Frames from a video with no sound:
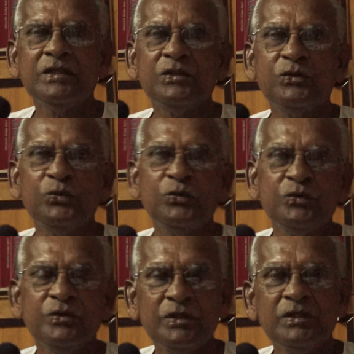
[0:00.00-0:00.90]

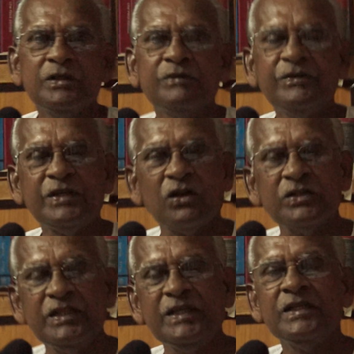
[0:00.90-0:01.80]
to withdraw
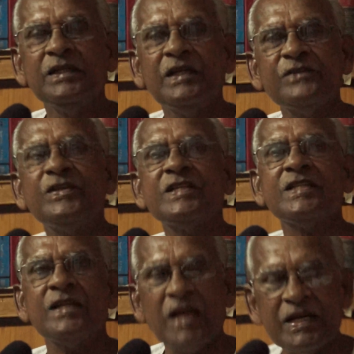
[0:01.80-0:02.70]
the
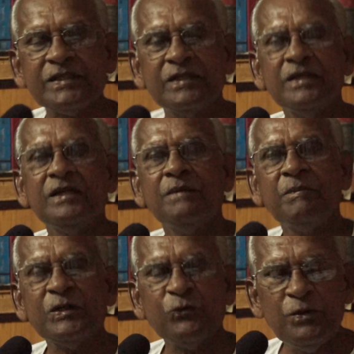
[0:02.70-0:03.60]
SCST Act,
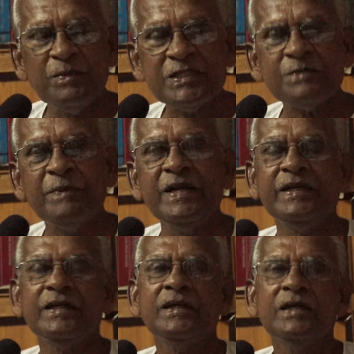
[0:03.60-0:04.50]
but we must
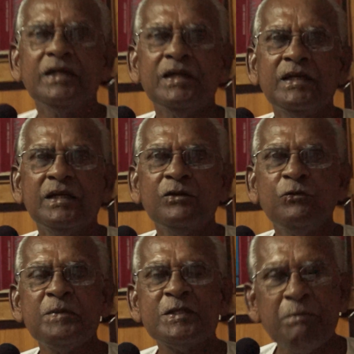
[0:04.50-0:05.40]

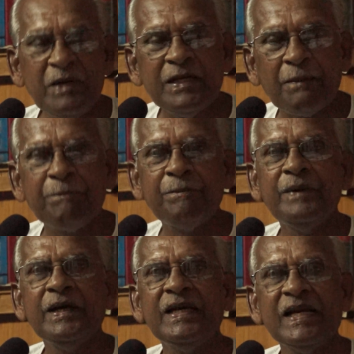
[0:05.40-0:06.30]
build up
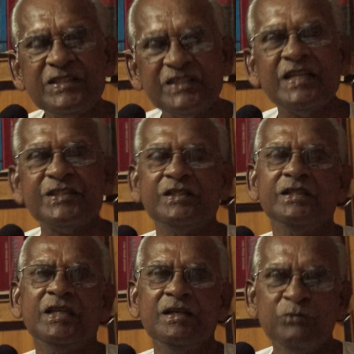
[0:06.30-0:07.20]
an agitation,
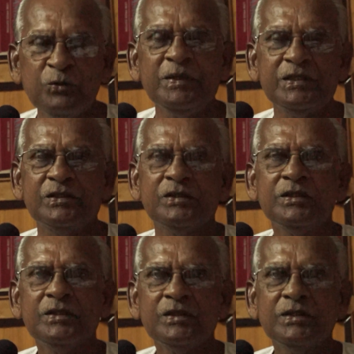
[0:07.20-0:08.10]
a movement
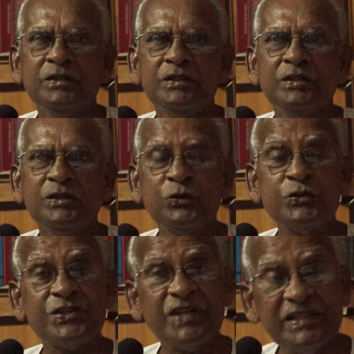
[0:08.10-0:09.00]
to
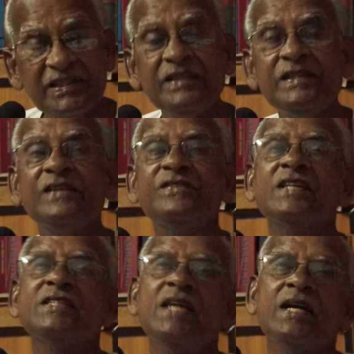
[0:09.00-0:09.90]
strengthen the
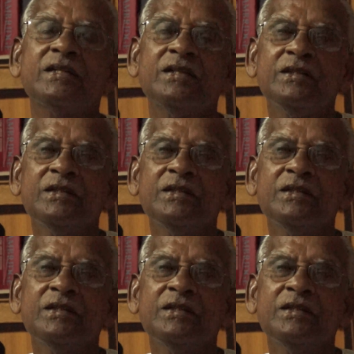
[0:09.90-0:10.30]
SCST Act,